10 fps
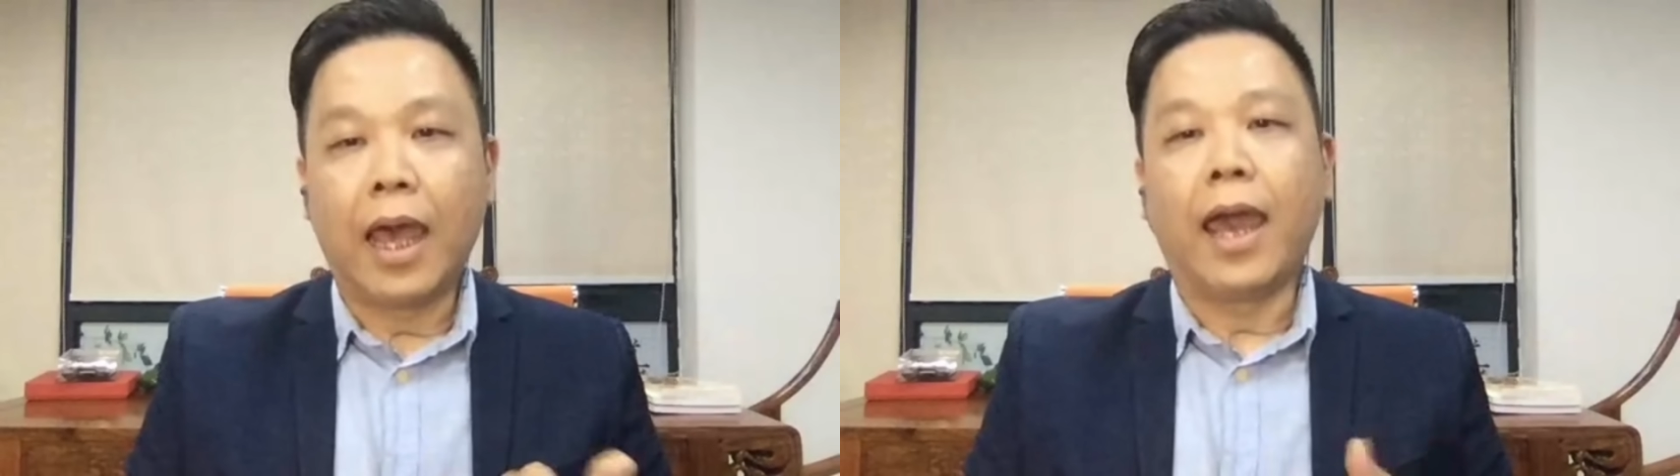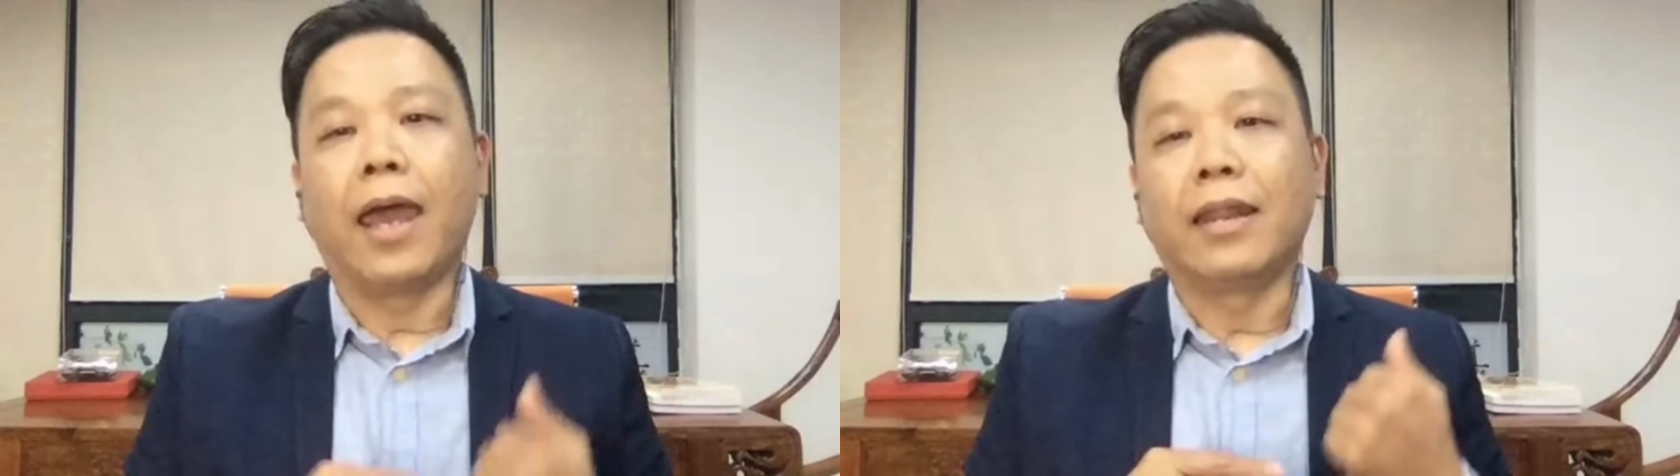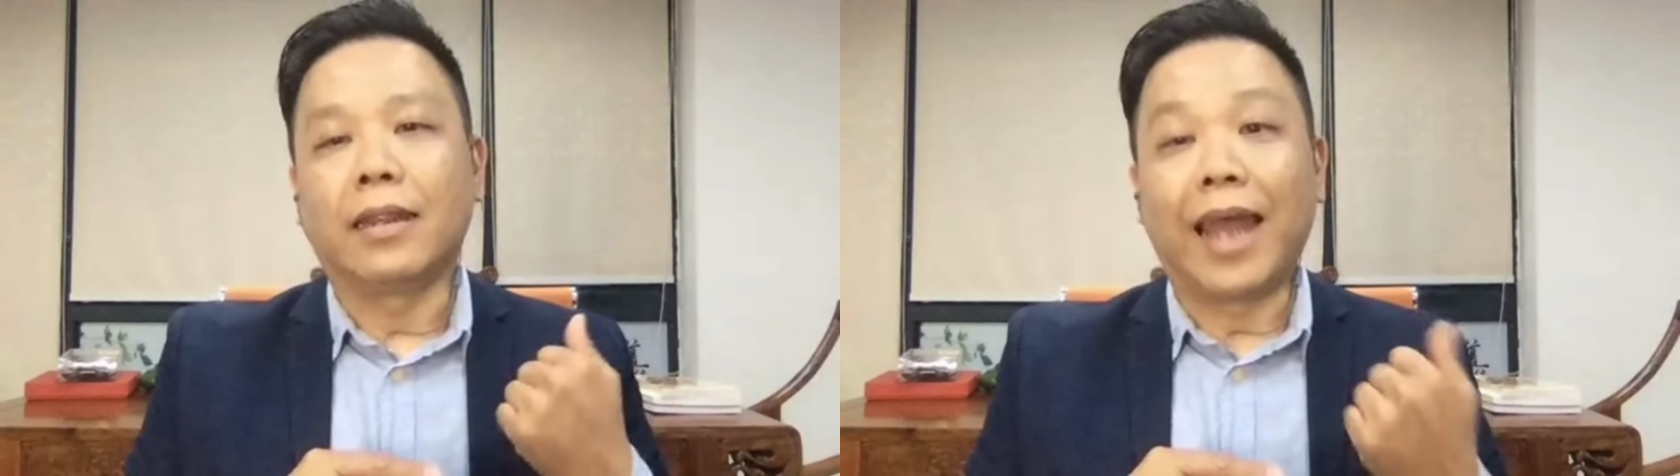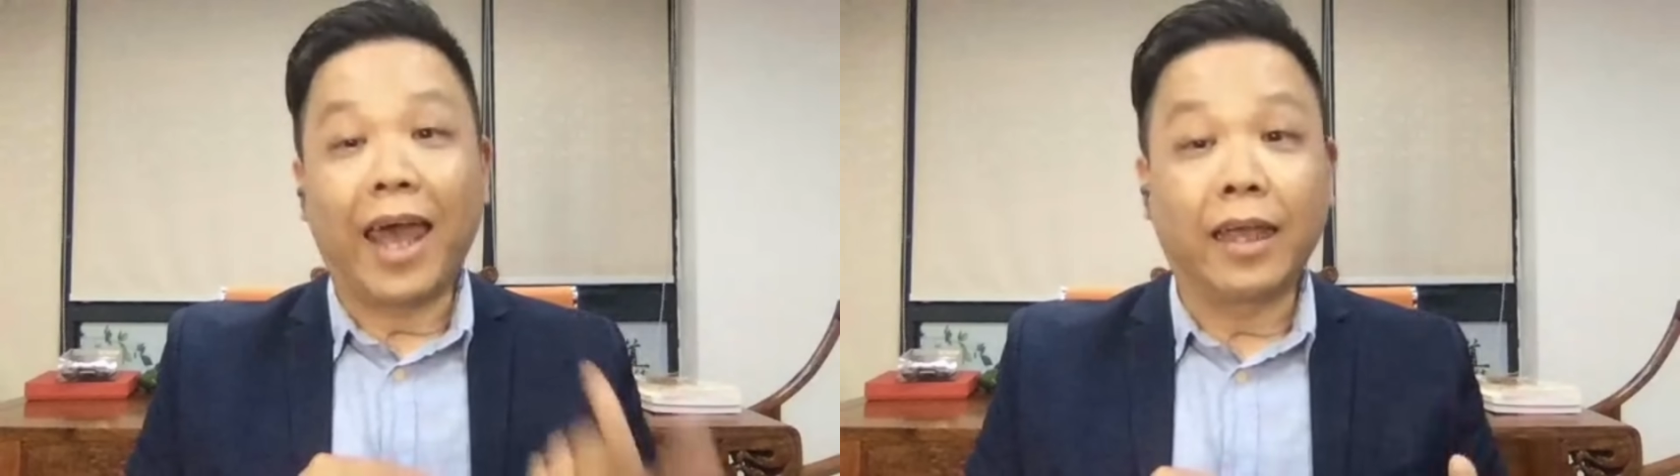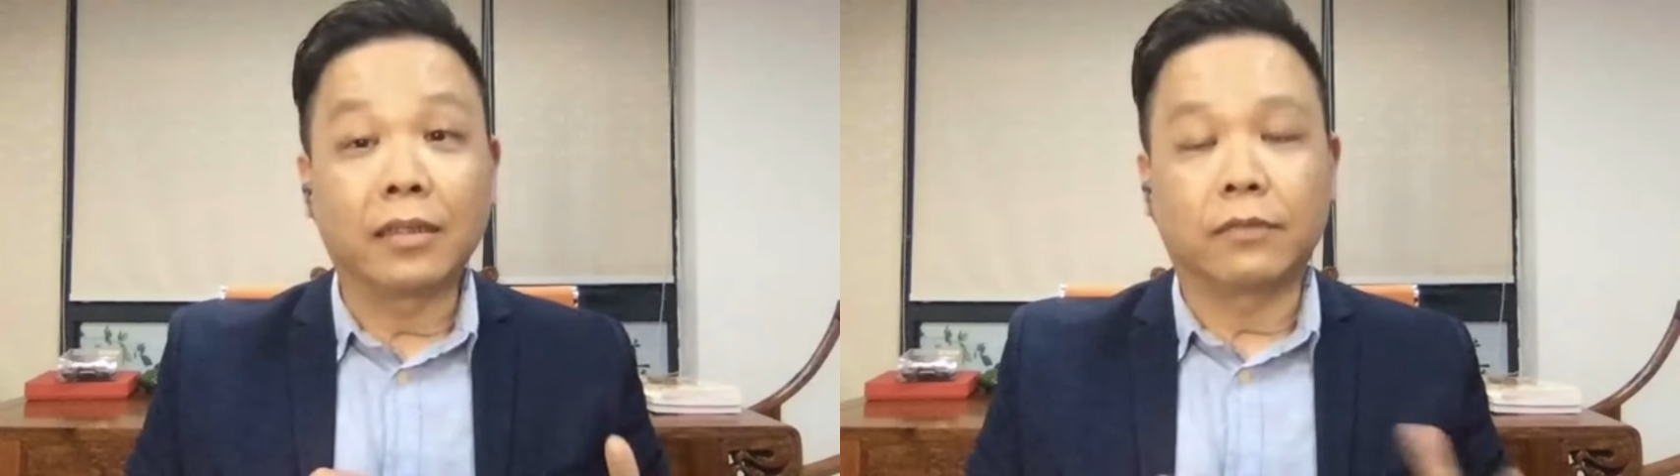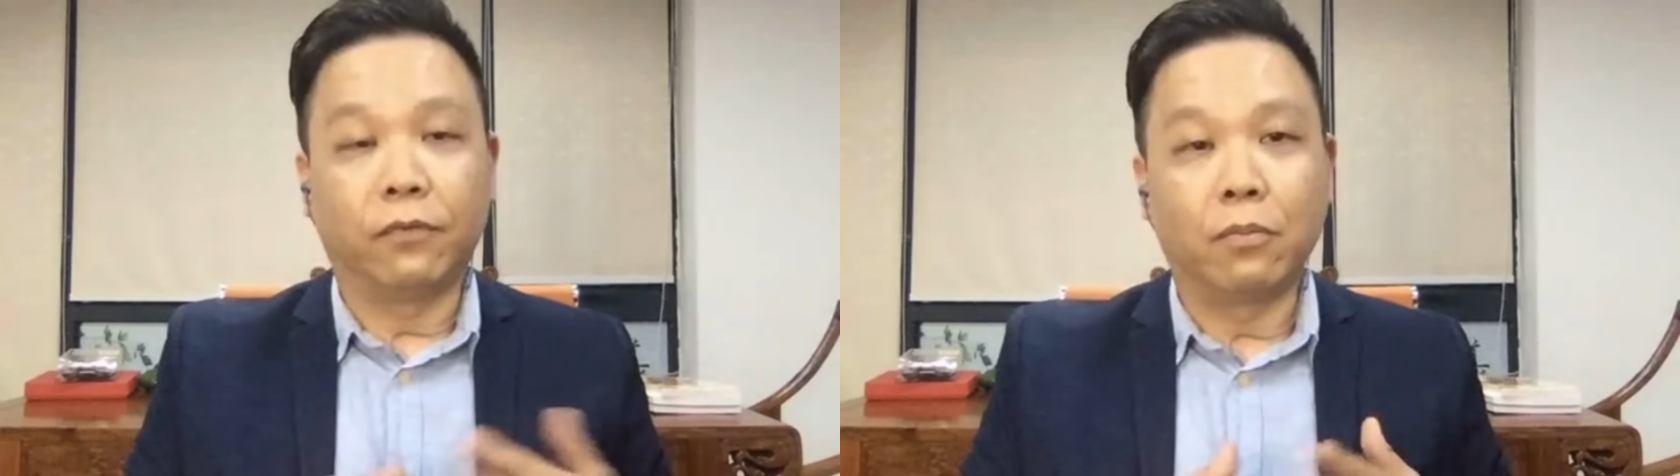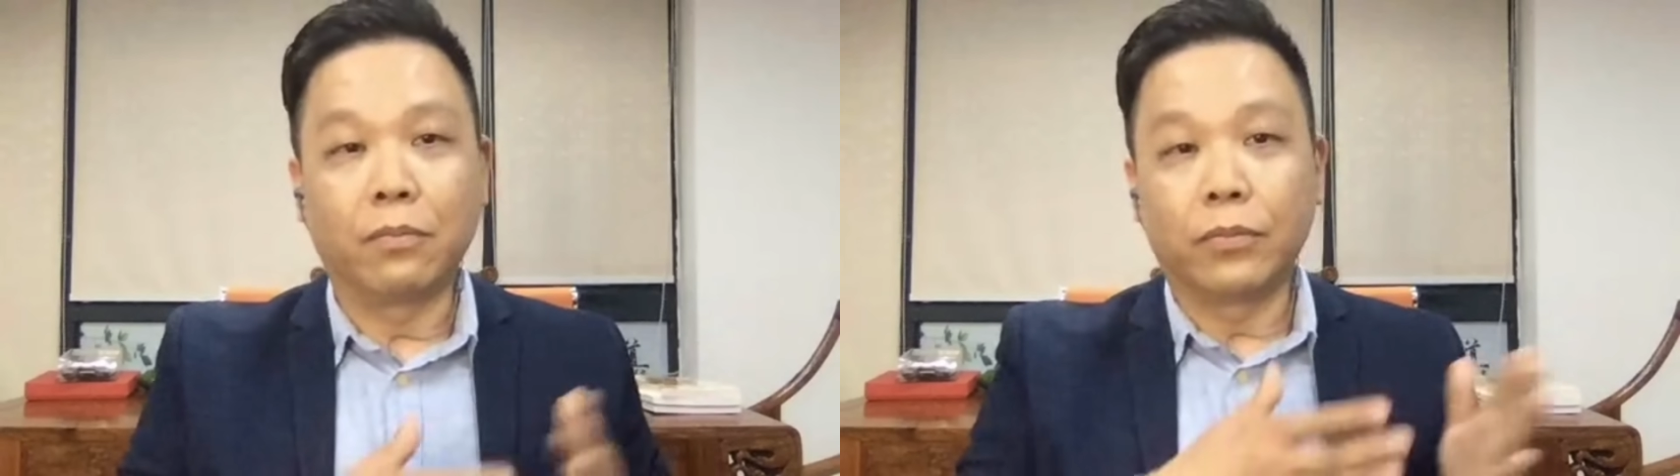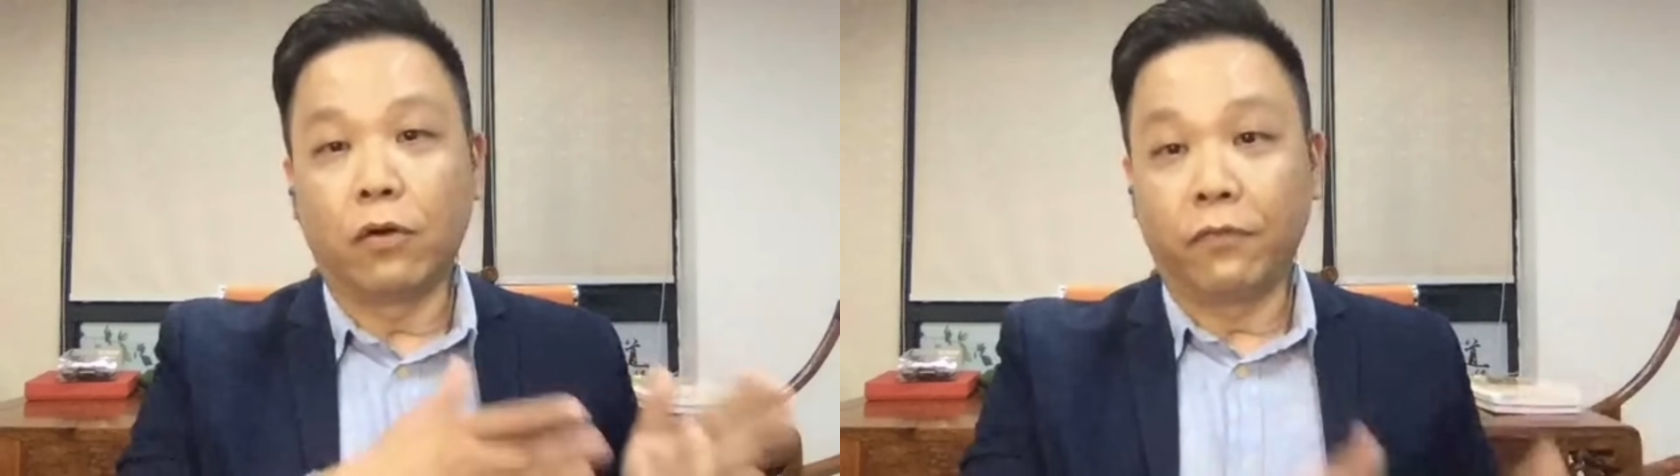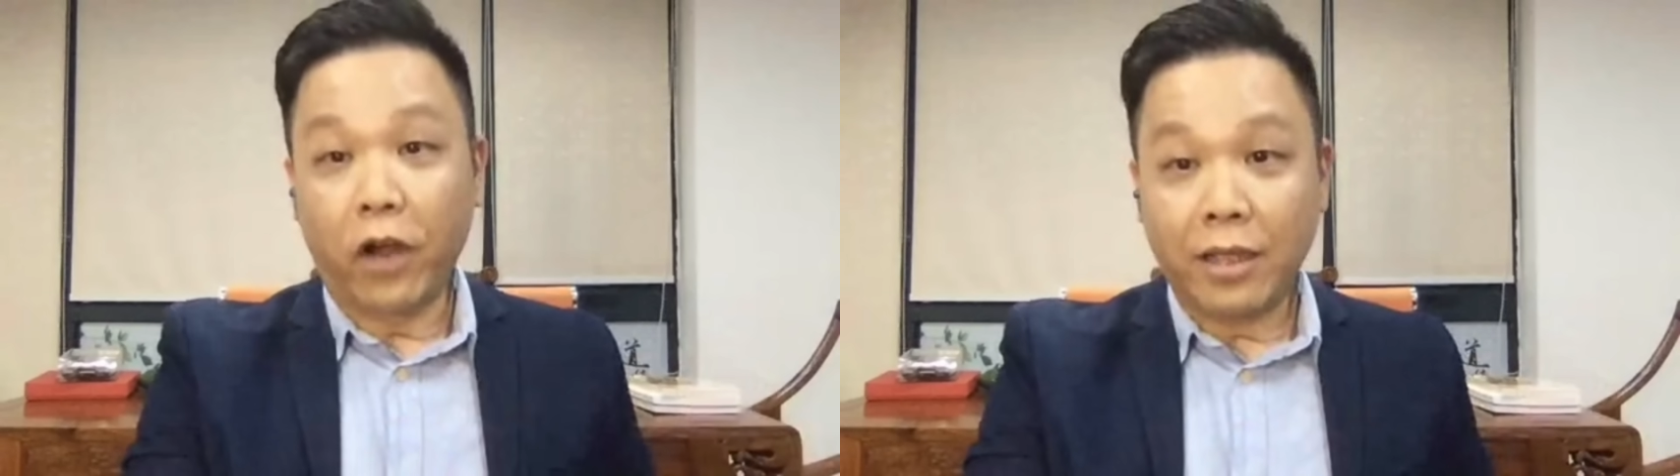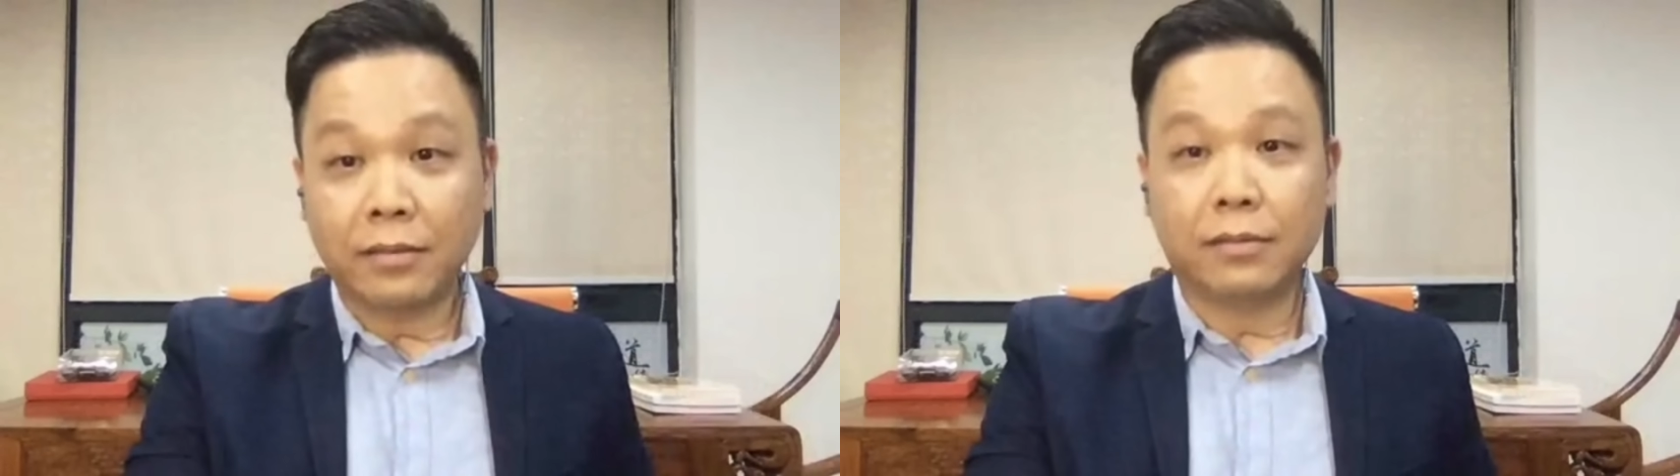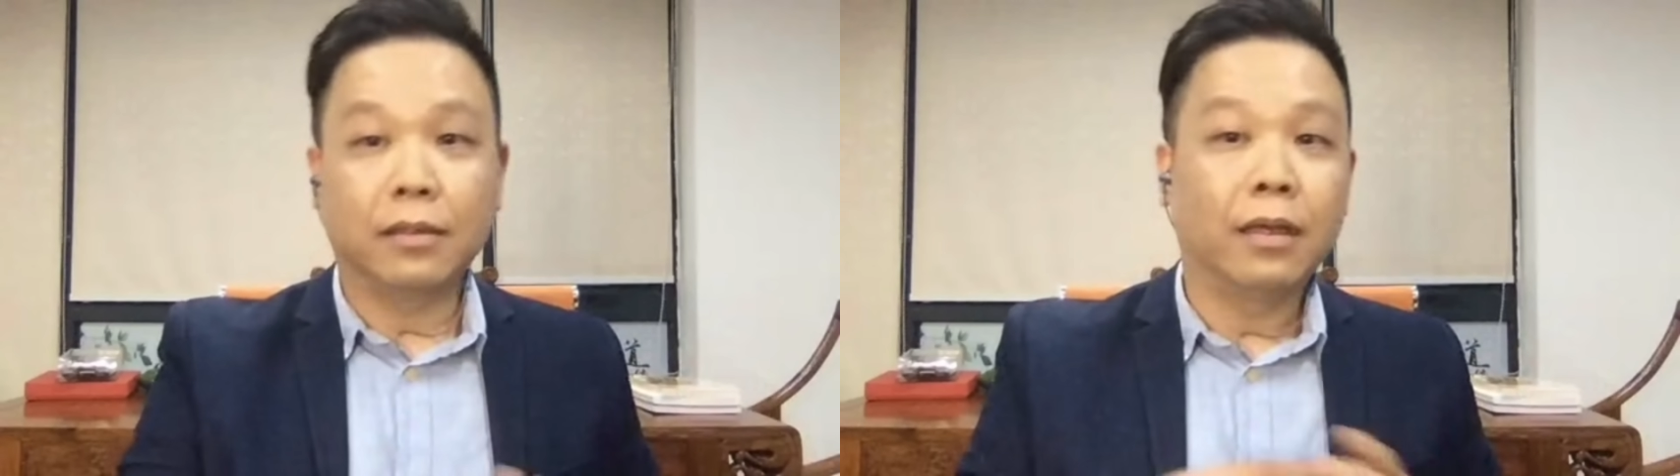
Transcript: and likes from your friends,